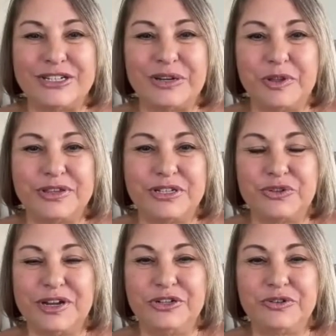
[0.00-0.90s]
with a
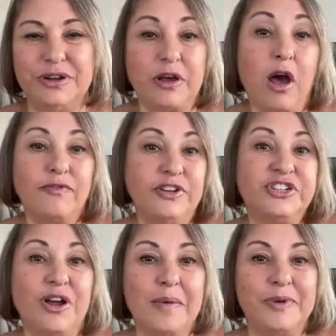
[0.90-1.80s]
stranger at a coffee
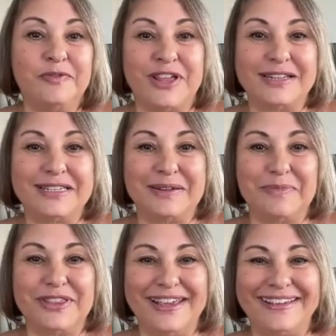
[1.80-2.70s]
shop if that's
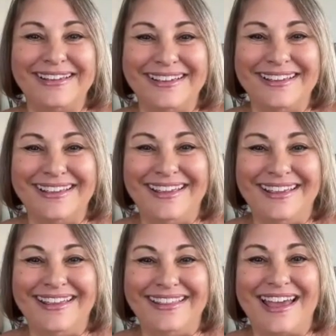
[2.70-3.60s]
something that